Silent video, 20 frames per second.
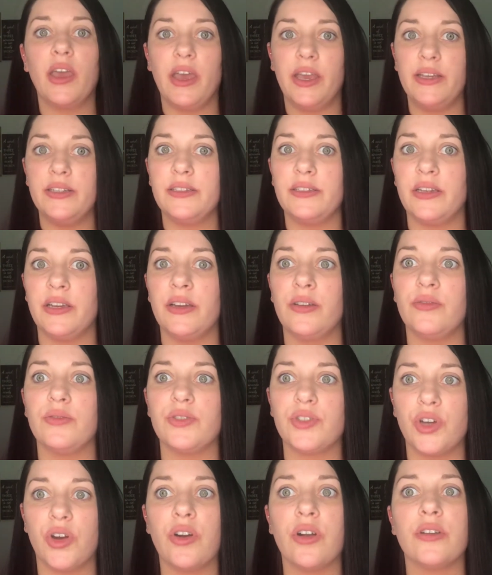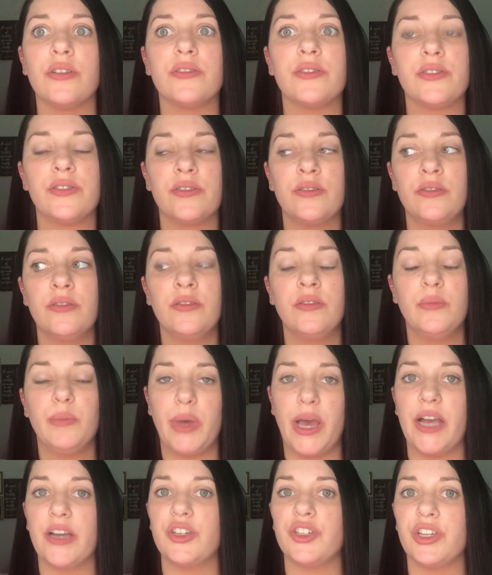hands down, Tarte's
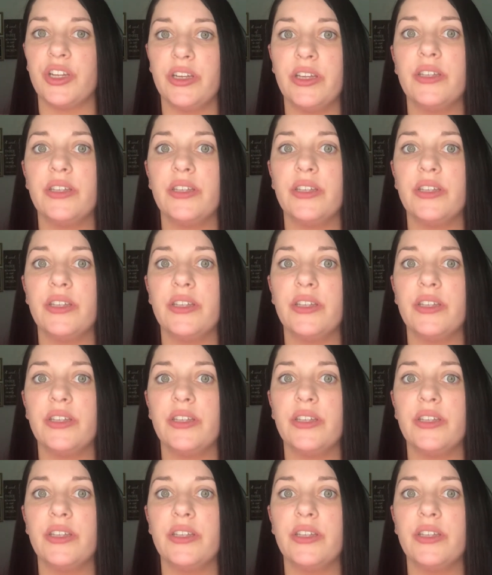packaging